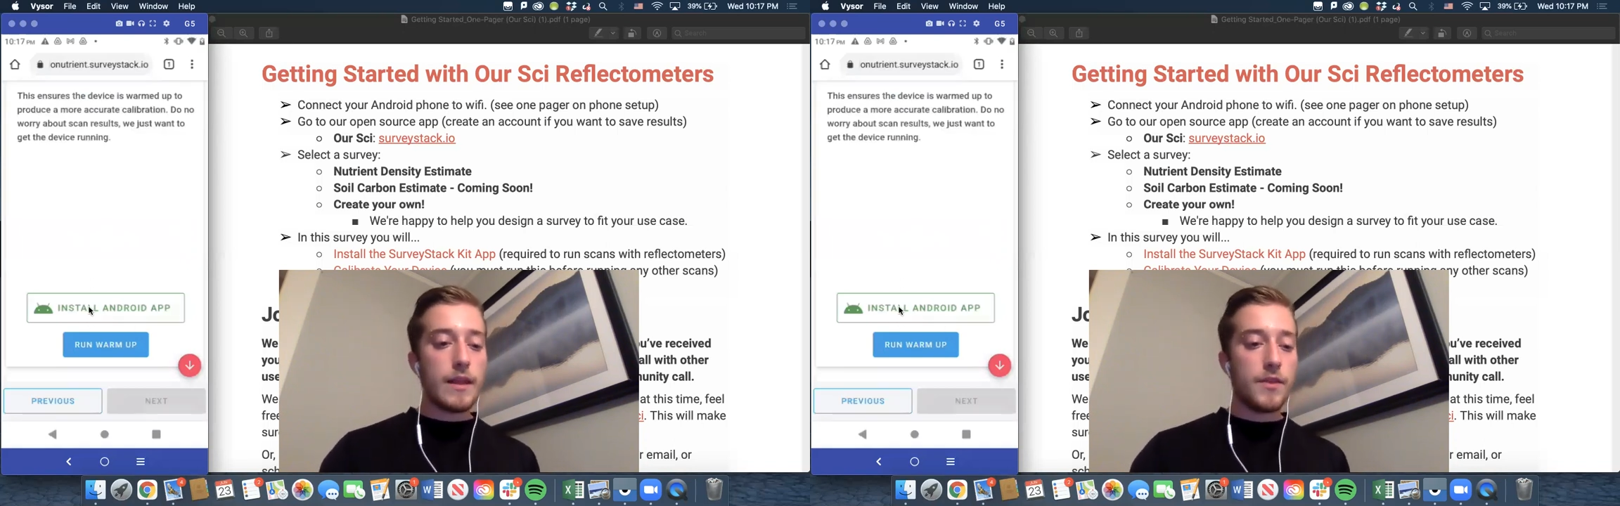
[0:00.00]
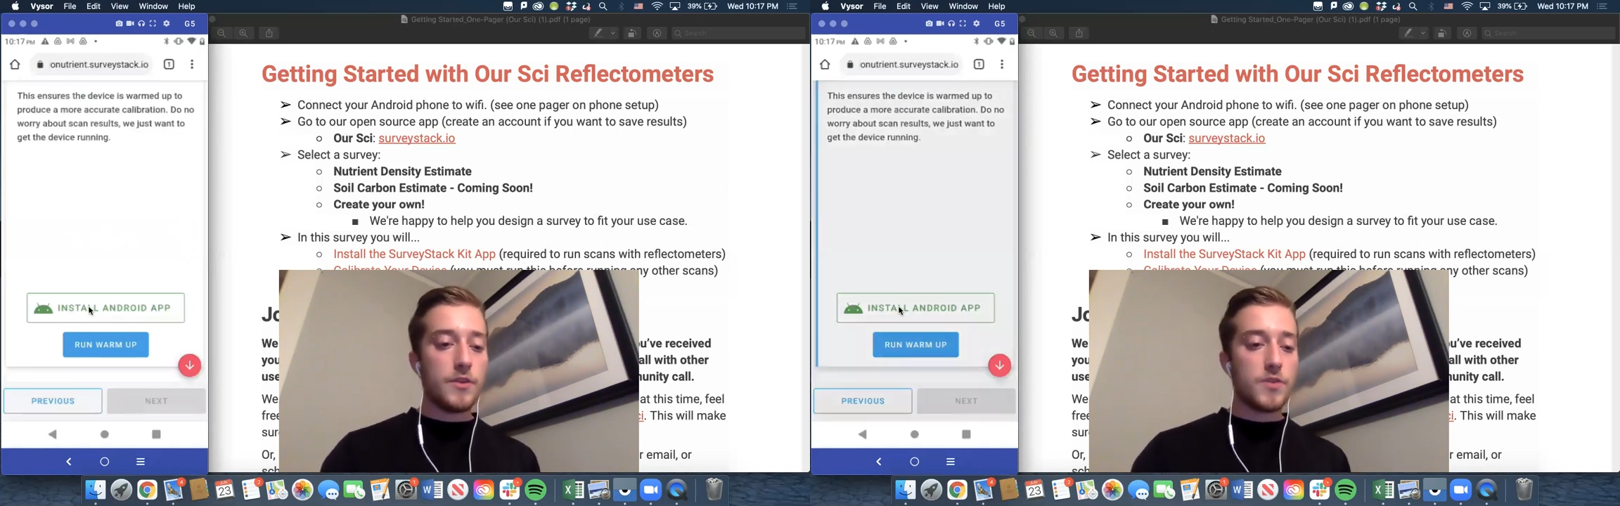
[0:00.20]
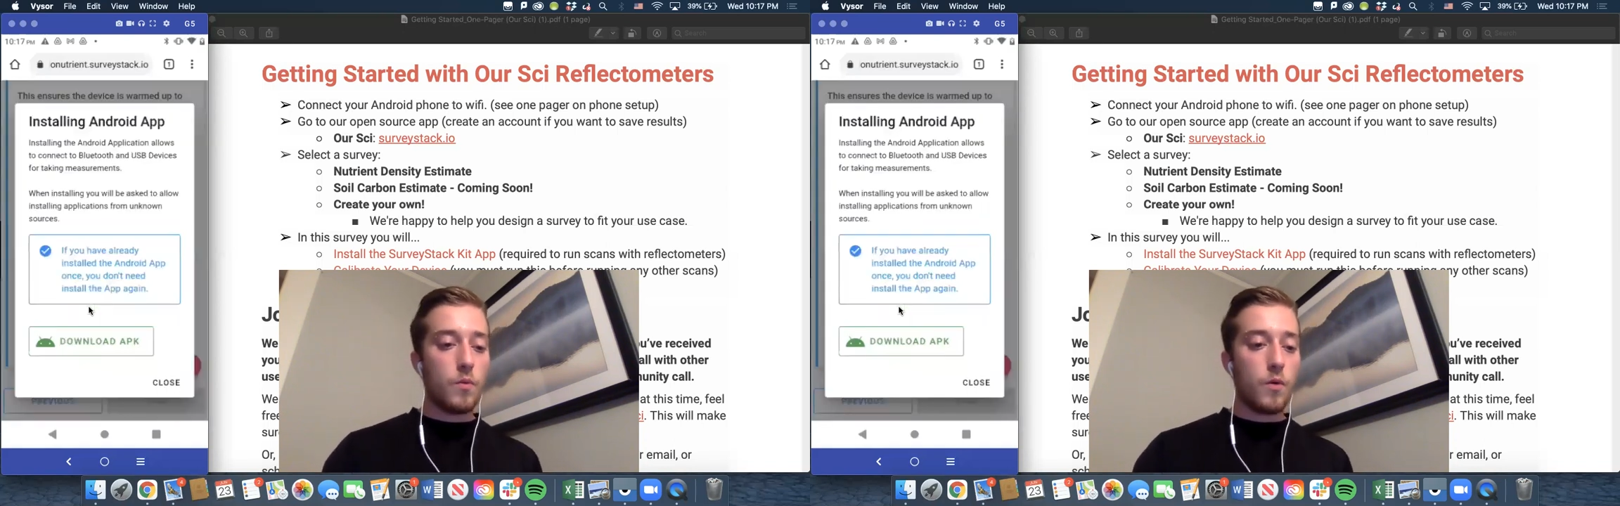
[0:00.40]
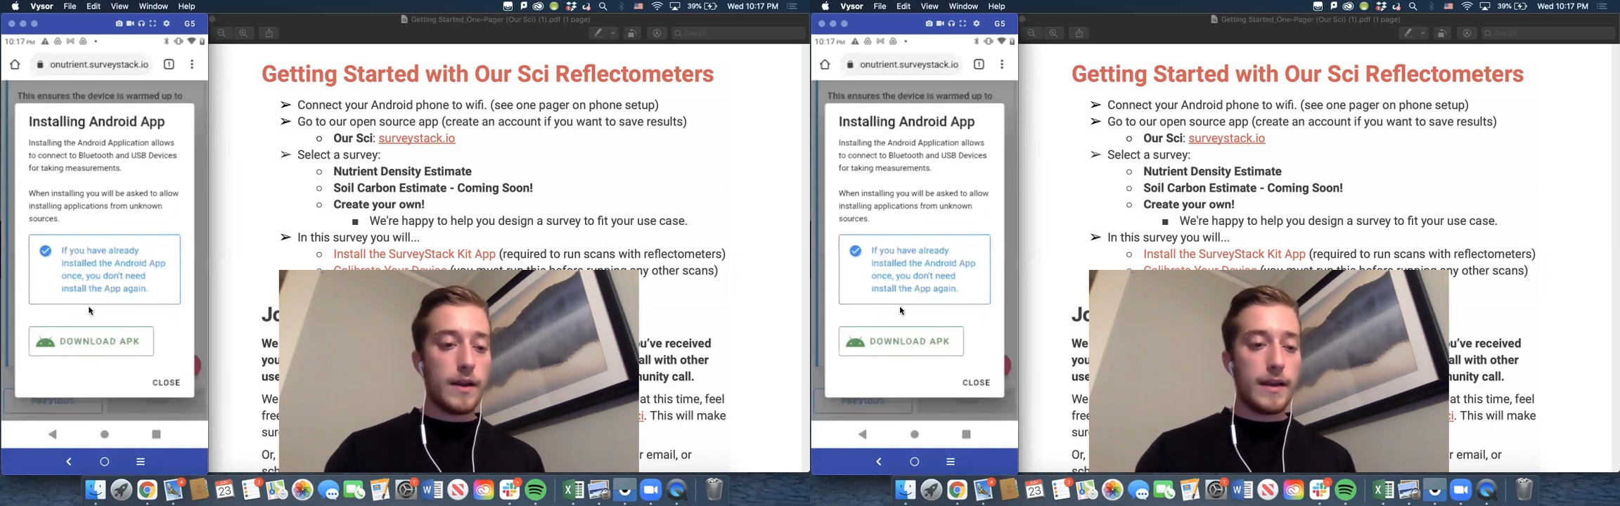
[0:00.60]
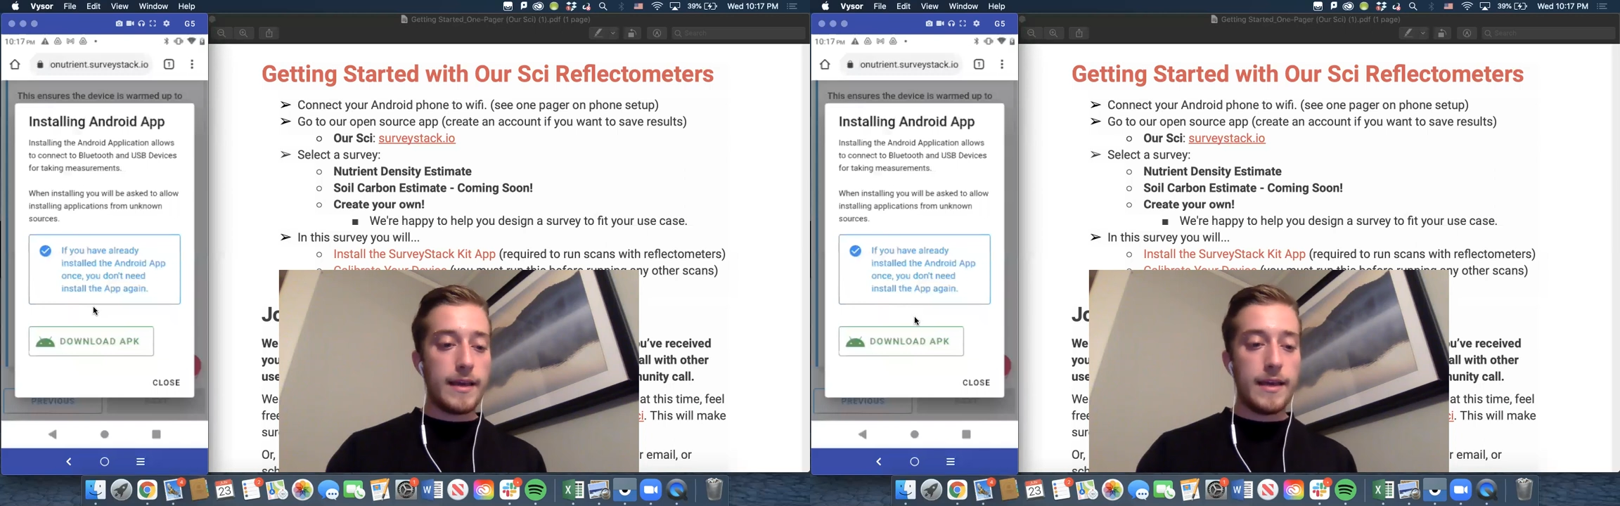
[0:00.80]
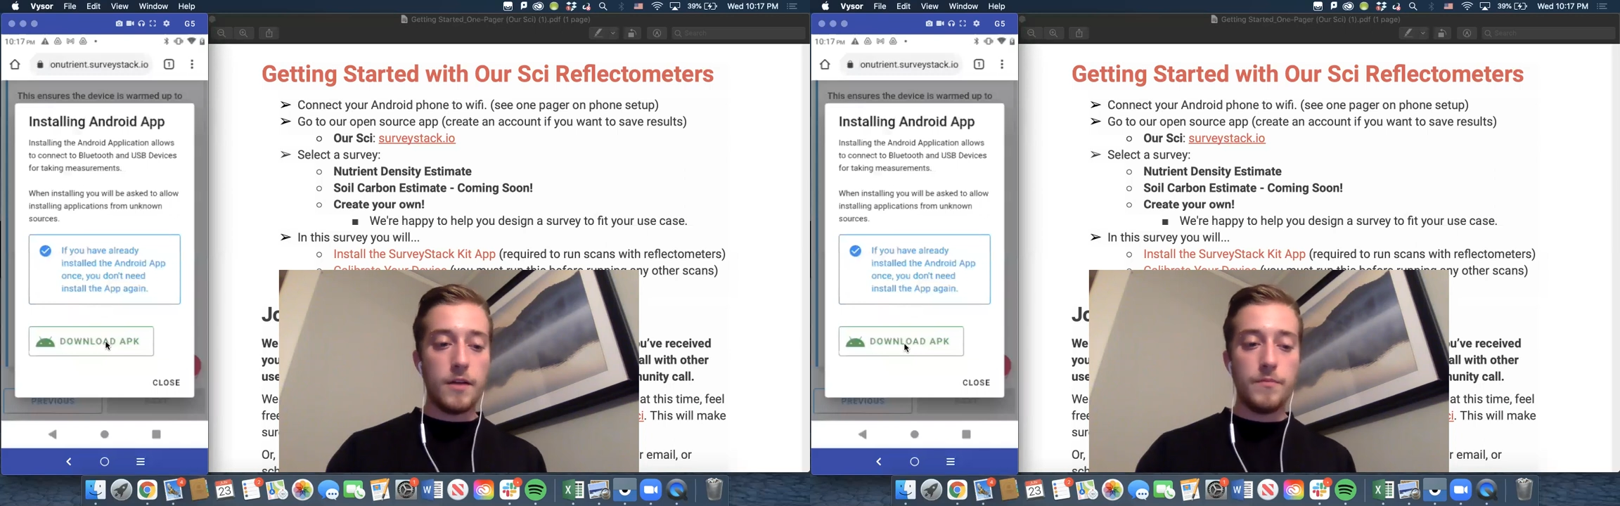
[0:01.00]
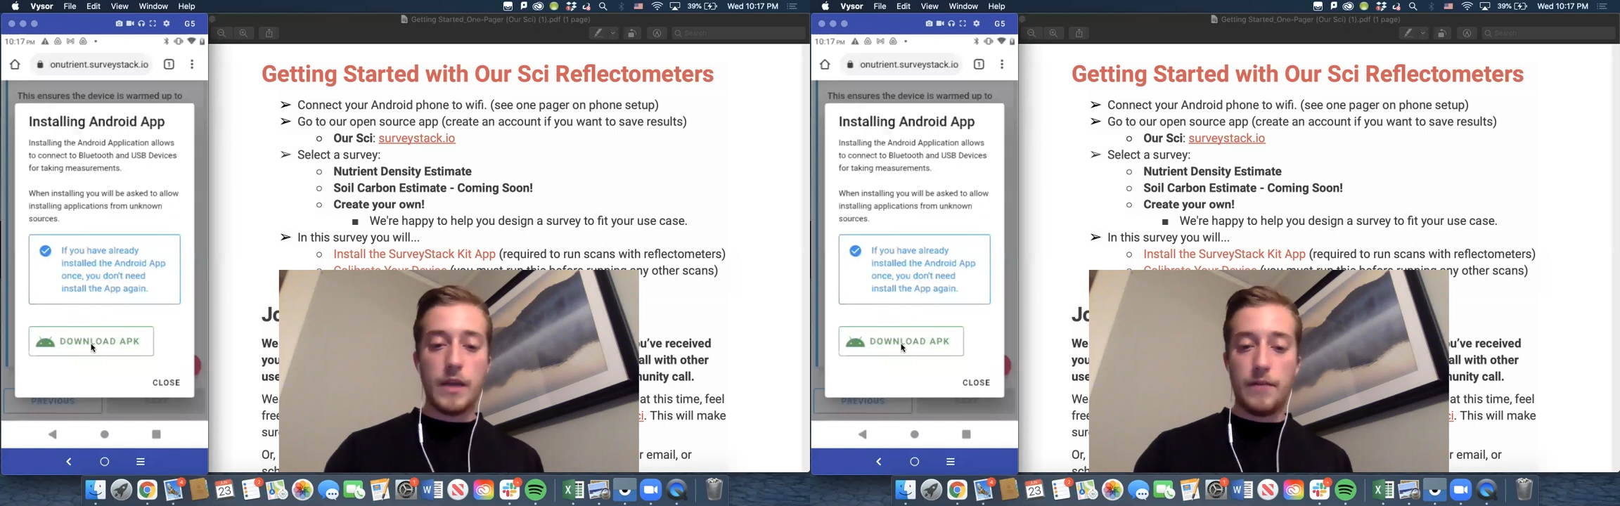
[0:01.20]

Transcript: there's a warning here